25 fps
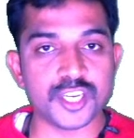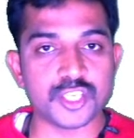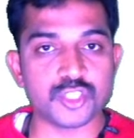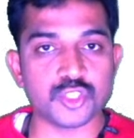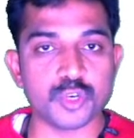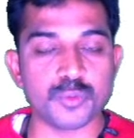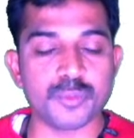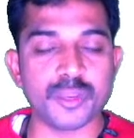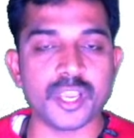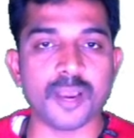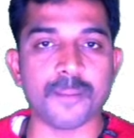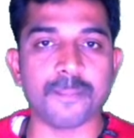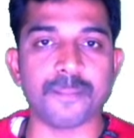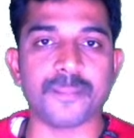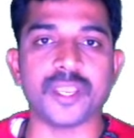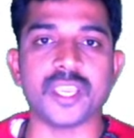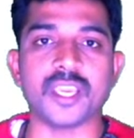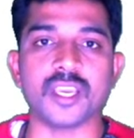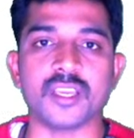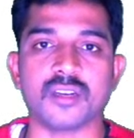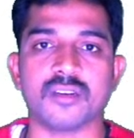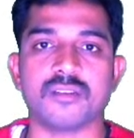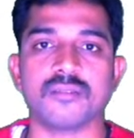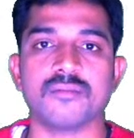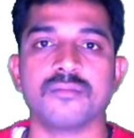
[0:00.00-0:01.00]
should be
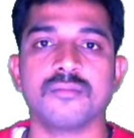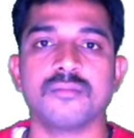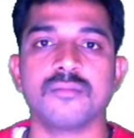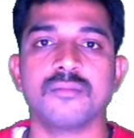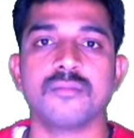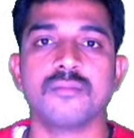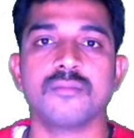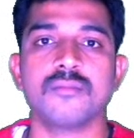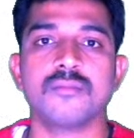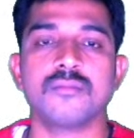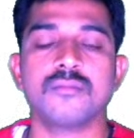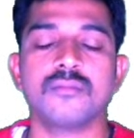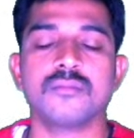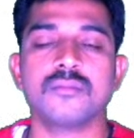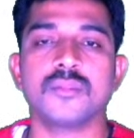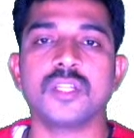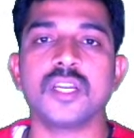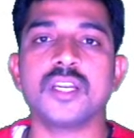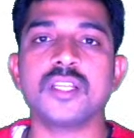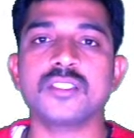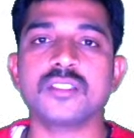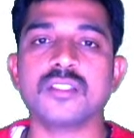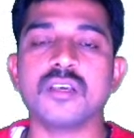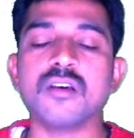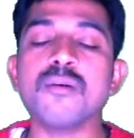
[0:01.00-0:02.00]
appear. That
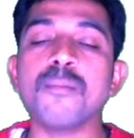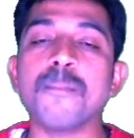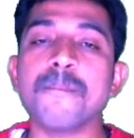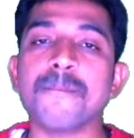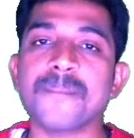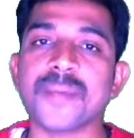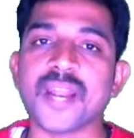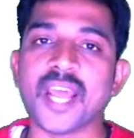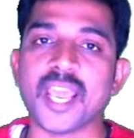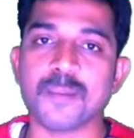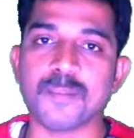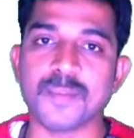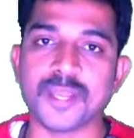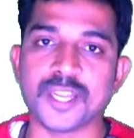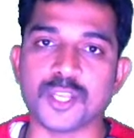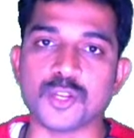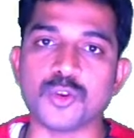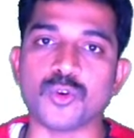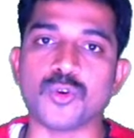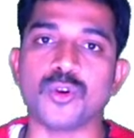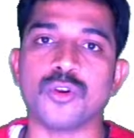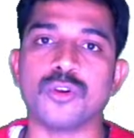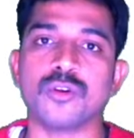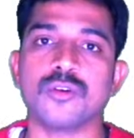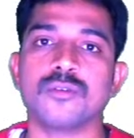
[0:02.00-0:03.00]
is the primary
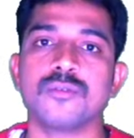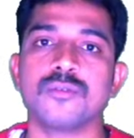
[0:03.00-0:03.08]
rule.